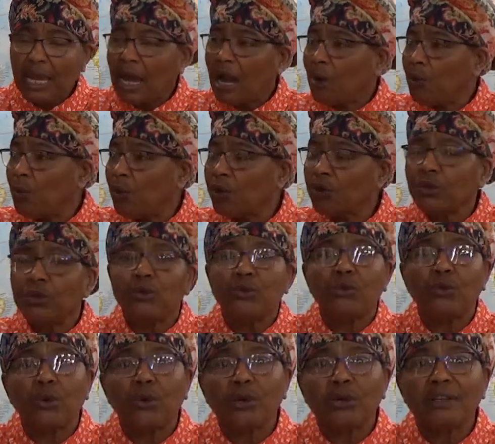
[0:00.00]
I want you
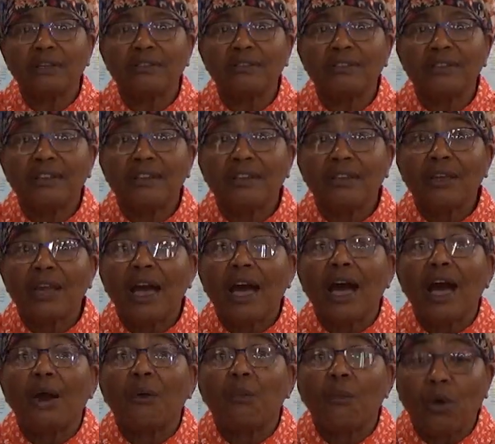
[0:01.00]
daughters,
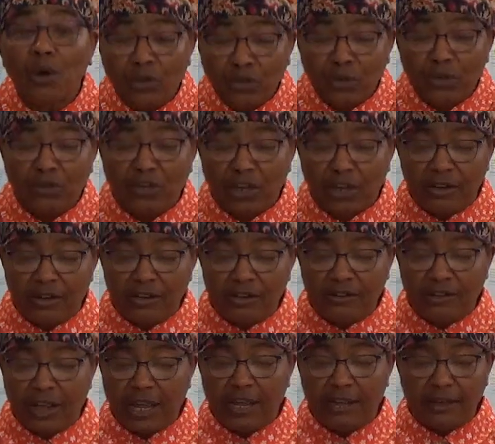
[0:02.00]
I want you to
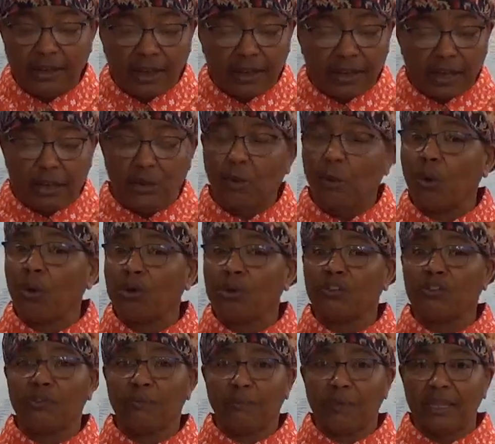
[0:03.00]
understand that in
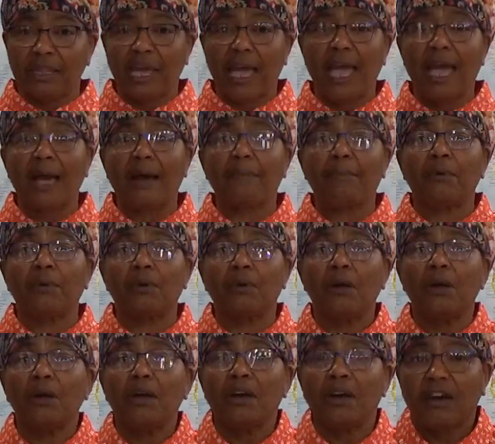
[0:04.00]
order to be the apple
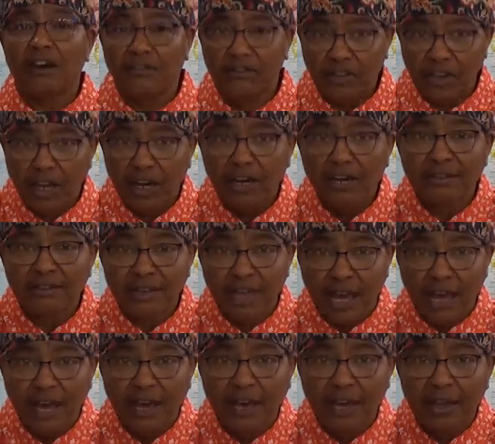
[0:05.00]
of Yah's
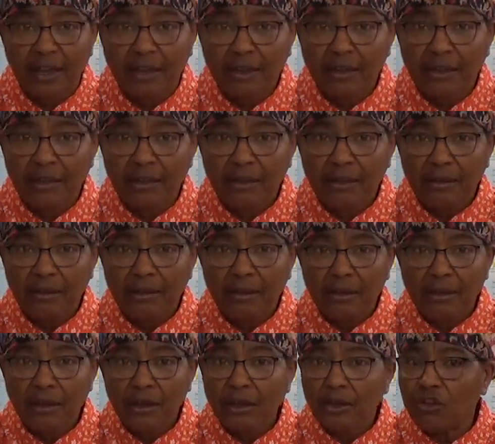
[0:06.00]
eye,
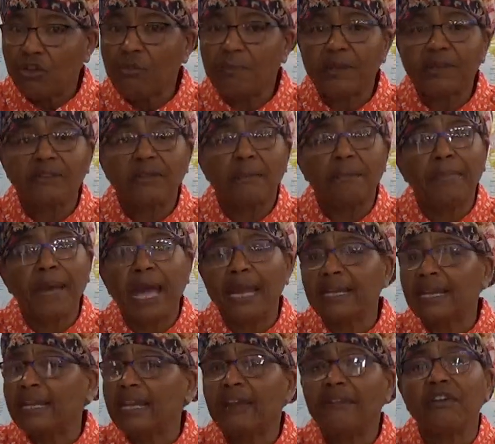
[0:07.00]
you must
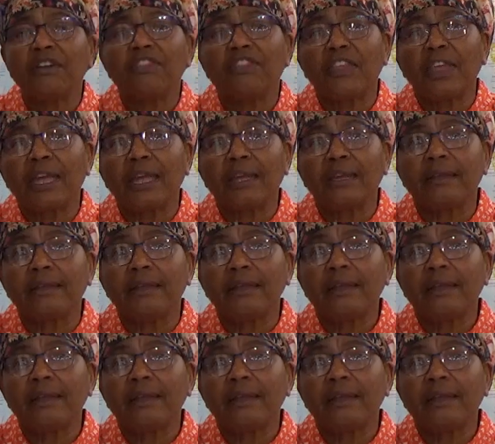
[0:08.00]
abandon everything